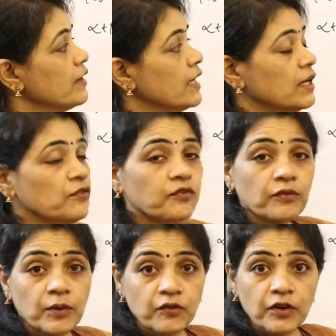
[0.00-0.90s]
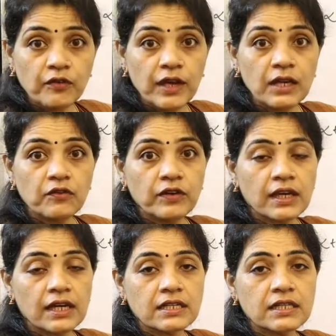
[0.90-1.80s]
before
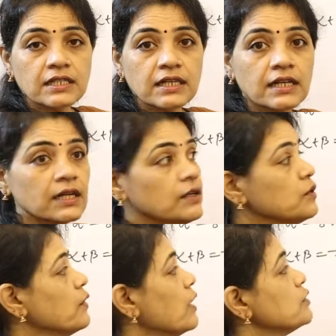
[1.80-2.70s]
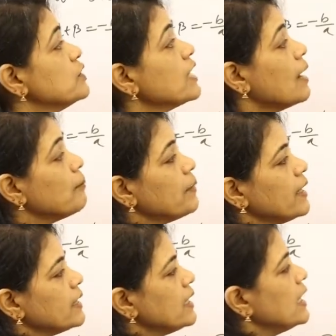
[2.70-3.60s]
verification, children, you have to compare the